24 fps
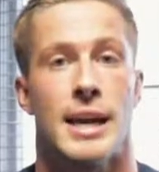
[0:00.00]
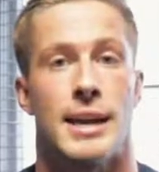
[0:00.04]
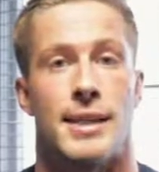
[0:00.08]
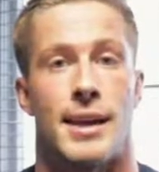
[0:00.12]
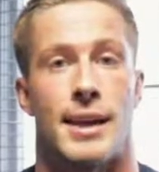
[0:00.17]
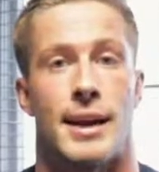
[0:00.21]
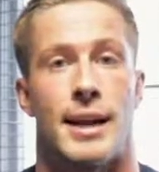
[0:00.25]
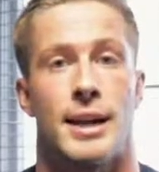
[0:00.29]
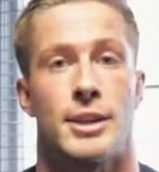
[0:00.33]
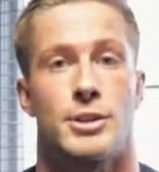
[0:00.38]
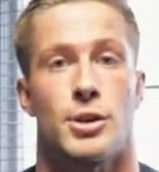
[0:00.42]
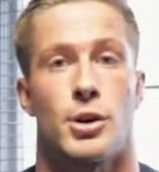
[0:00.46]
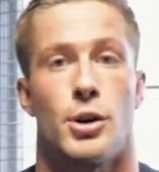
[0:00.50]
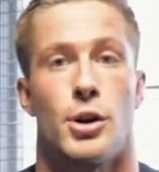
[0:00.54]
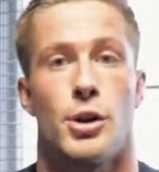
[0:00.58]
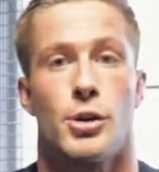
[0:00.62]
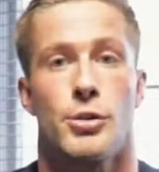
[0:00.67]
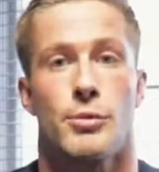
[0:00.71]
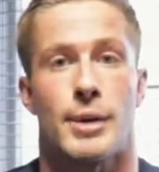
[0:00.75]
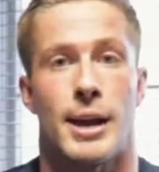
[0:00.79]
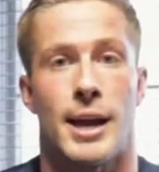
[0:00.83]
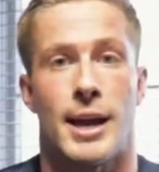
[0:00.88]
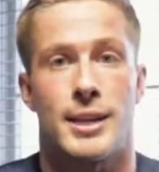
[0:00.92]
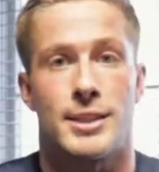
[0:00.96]
in that it hits
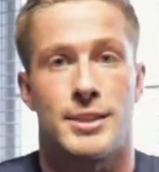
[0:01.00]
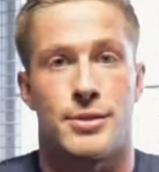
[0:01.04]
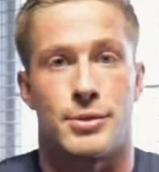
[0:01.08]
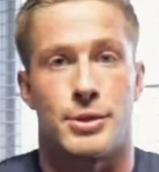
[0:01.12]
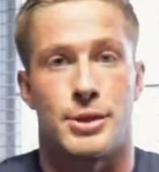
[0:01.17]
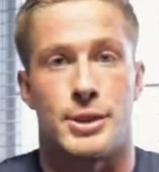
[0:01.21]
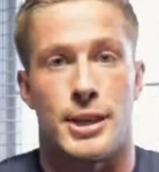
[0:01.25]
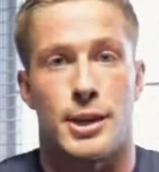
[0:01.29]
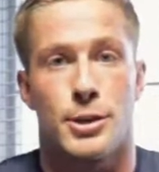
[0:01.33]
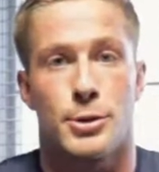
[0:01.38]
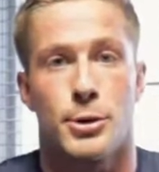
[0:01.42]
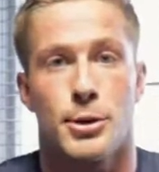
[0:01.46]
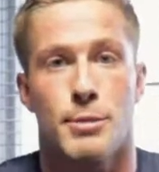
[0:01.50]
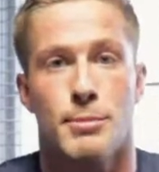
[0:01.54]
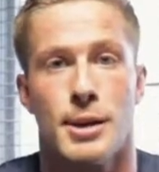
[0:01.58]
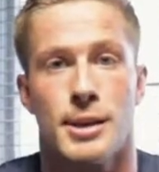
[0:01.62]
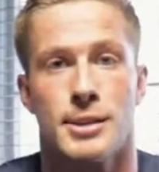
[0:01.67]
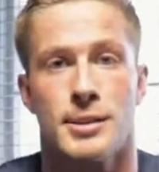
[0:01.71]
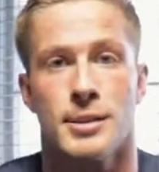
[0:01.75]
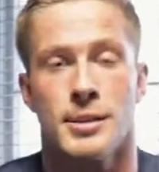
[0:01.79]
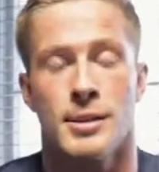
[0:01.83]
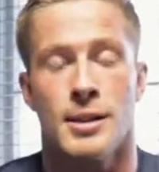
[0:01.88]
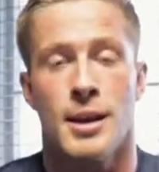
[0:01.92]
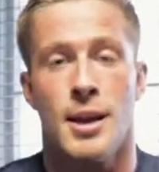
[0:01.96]
all three heads of your deltoid
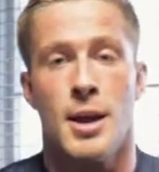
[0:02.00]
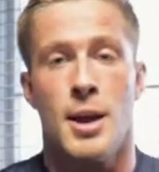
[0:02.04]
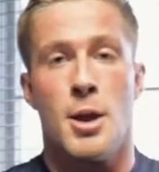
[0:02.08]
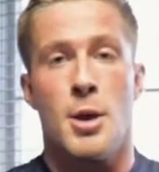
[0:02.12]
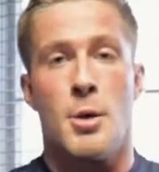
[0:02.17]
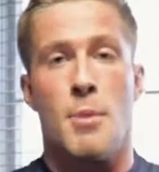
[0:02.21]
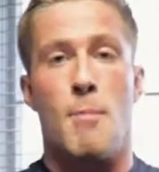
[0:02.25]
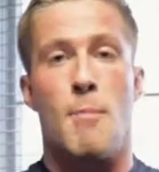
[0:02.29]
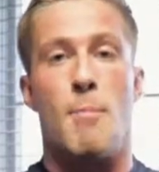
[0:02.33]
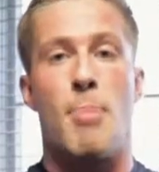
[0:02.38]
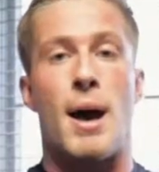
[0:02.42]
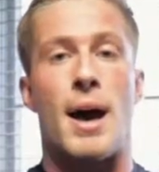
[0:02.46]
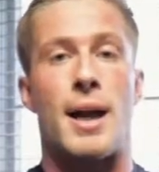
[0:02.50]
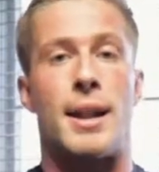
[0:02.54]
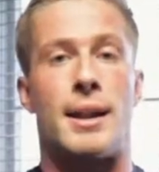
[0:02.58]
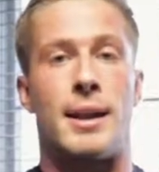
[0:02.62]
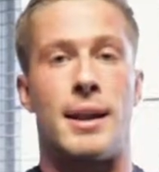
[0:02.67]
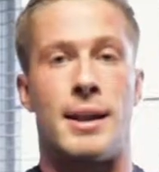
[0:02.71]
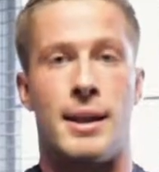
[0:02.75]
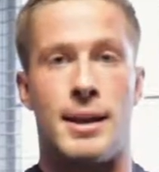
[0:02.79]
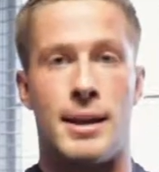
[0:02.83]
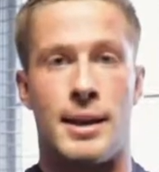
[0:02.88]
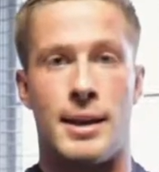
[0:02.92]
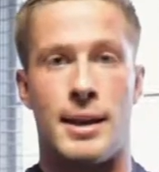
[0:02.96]
muscle,
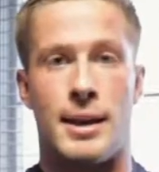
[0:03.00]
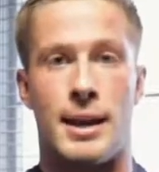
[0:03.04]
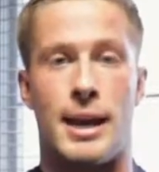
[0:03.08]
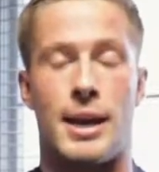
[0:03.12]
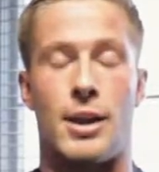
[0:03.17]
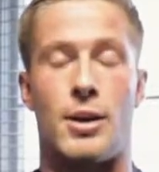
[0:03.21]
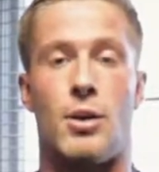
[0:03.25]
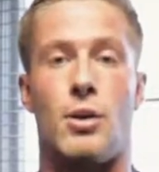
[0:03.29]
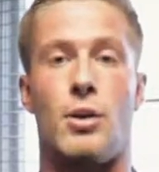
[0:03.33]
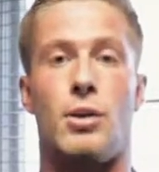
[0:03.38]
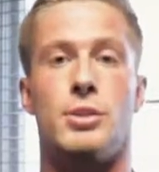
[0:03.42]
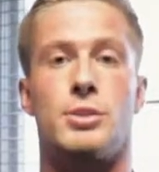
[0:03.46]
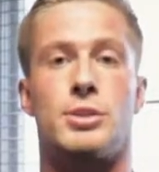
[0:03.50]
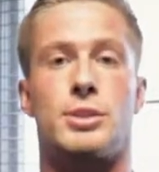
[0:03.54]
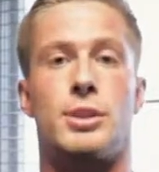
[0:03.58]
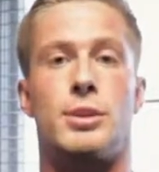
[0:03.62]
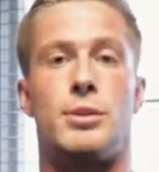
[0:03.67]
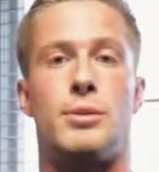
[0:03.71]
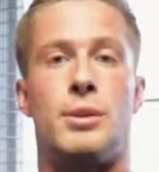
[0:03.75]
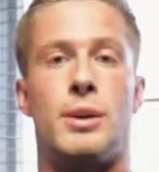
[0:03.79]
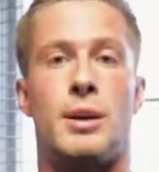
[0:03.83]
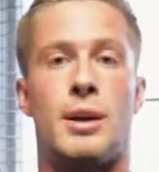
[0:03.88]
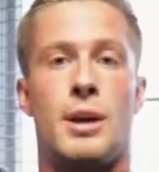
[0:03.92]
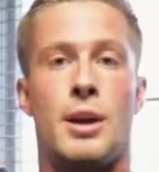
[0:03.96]
but it
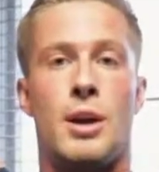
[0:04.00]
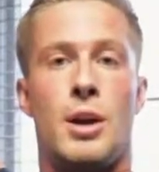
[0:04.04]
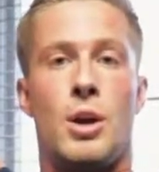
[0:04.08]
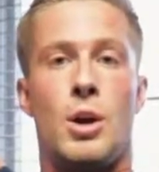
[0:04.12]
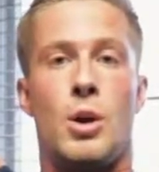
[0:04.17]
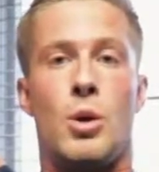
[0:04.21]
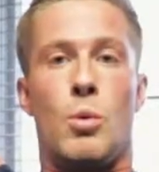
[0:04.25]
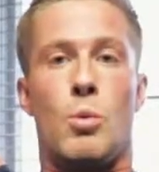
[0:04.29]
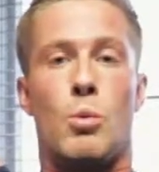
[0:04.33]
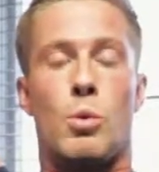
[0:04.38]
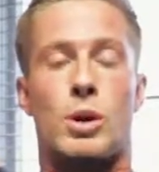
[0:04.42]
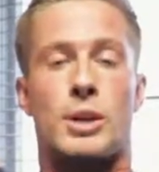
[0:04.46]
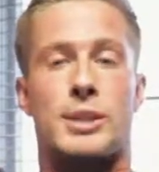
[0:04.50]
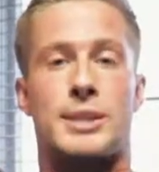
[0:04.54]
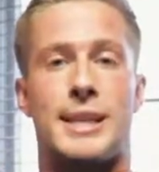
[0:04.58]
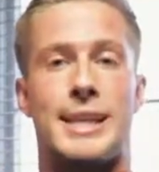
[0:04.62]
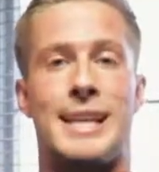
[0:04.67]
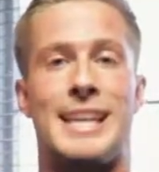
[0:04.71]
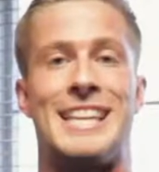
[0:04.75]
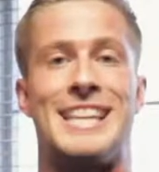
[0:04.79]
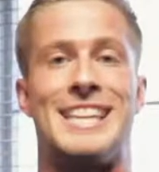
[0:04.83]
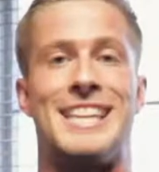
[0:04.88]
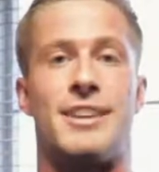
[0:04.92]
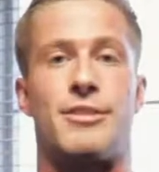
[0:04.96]
also works
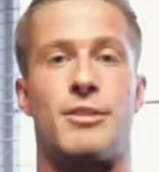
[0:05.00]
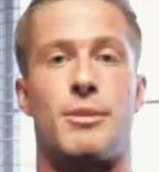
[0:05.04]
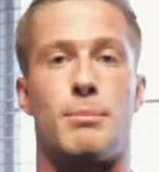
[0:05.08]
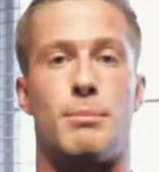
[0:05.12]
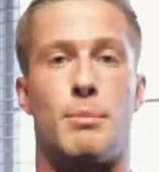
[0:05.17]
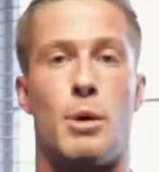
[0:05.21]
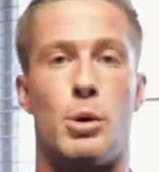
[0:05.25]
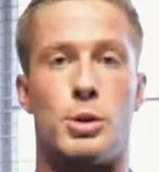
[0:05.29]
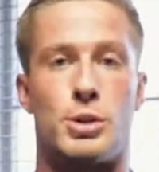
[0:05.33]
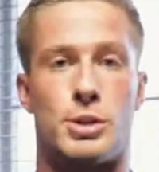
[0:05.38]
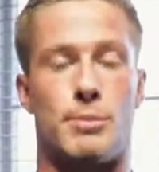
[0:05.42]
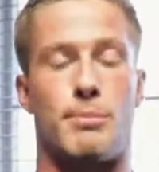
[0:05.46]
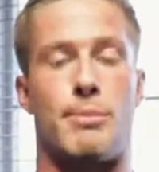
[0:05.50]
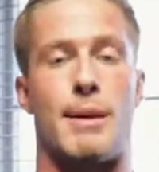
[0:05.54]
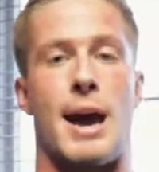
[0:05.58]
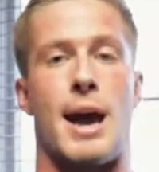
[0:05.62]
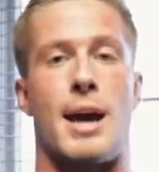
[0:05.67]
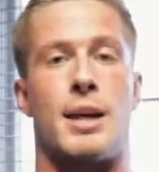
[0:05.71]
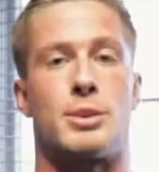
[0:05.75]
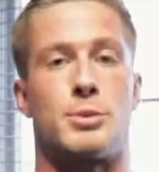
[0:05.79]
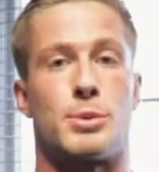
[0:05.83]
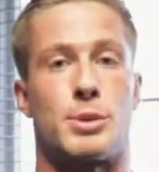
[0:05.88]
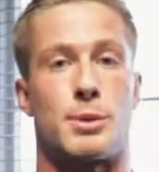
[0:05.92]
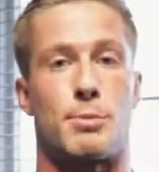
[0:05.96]
it in different motion
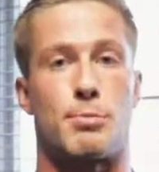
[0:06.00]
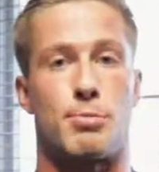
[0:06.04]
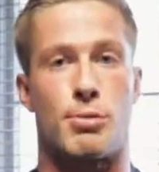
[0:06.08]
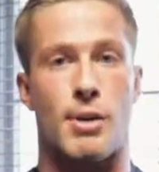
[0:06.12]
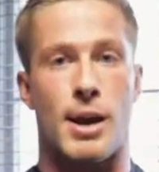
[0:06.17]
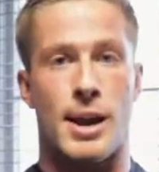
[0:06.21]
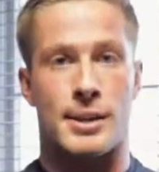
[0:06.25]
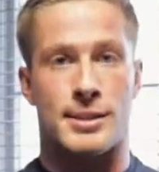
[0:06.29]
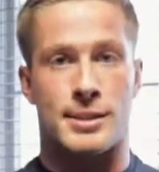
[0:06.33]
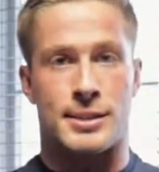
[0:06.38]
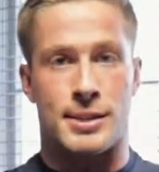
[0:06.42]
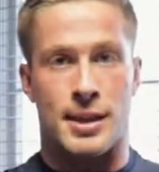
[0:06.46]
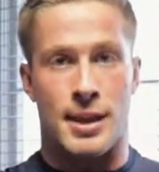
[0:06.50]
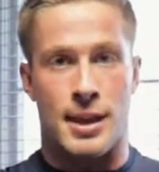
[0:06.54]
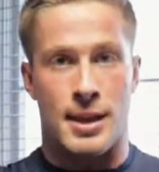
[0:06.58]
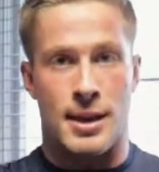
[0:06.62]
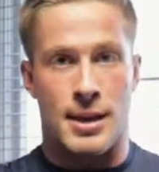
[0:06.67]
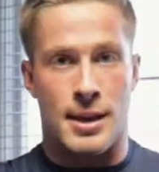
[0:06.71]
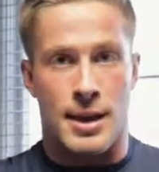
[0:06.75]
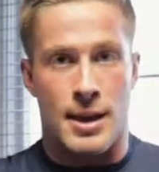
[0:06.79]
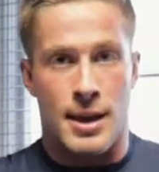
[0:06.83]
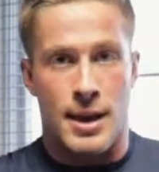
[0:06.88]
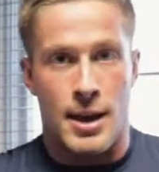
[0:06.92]
paths with a press,